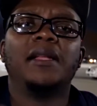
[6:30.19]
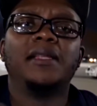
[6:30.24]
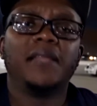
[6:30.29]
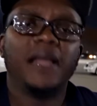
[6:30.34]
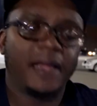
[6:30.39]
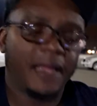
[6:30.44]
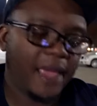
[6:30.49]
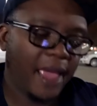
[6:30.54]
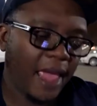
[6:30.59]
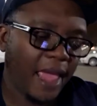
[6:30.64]

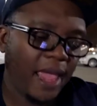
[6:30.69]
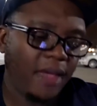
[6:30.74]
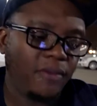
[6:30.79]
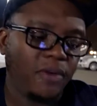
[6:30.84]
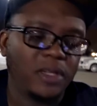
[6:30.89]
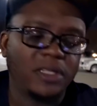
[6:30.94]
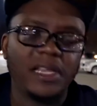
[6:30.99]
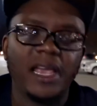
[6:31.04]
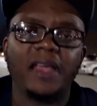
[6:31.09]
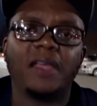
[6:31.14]
the game
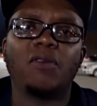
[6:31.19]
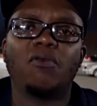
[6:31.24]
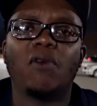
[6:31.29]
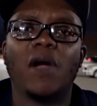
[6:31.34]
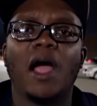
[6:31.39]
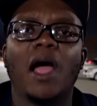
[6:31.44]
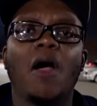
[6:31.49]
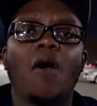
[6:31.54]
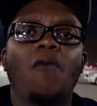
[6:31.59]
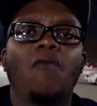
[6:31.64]
will take a
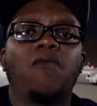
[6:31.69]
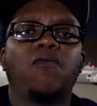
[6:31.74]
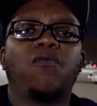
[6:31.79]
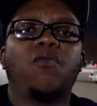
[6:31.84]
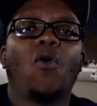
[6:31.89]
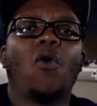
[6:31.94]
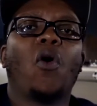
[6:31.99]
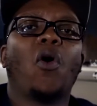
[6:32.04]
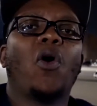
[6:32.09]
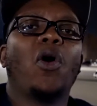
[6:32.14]
route
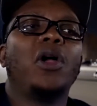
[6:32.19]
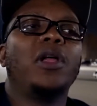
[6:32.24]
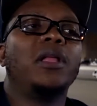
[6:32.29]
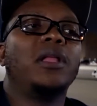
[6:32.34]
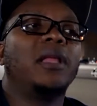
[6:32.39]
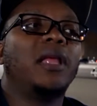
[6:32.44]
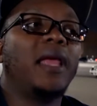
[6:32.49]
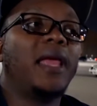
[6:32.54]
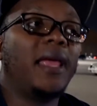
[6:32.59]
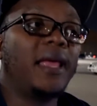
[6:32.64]
for
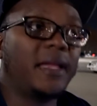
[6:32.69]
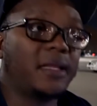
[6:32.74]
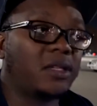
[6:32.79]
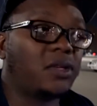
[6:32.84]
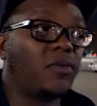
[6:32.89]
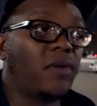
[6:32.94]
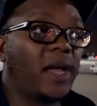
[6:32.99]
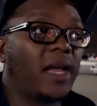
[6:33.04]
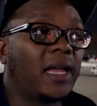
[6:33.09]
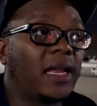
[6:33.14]
it
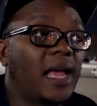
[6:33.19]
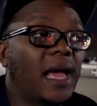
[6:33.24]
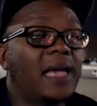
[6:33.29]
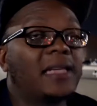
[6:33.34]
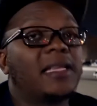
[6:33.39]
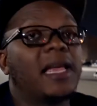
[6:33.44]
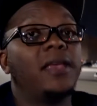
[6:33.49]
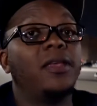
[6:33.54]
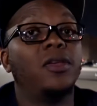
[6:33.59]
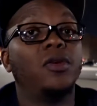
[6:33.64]
to
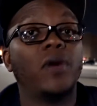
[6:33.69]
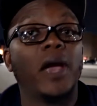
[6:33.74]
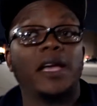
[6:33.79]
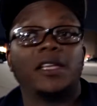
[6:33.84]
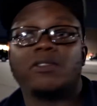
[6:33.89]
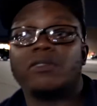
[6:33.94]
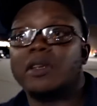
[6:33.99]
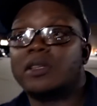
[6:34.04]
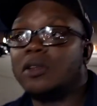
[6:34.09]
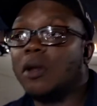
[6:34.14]
recognize that you
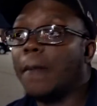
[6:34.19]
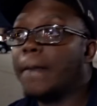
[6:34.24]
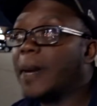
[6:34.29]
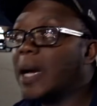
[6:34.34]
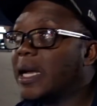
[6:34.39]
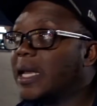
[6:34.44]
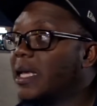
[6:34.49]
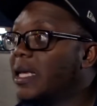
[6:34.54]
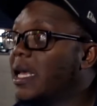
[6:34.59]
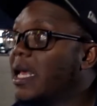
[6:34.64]
have switched your
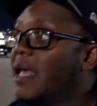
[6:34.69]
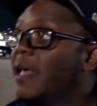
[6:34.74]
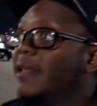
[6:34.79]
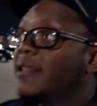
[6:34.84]
buddy.